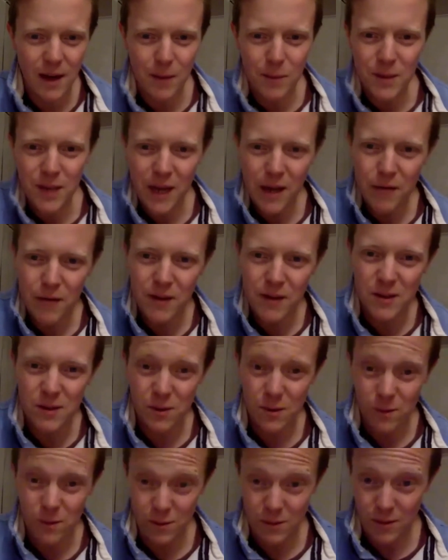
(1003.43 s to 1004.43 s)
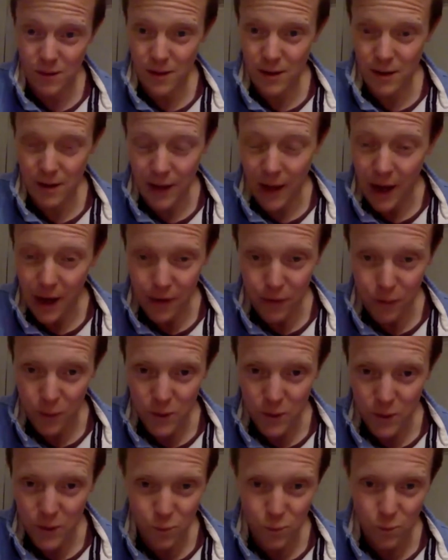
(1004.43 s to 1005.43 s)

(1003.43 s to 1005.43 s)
David's life was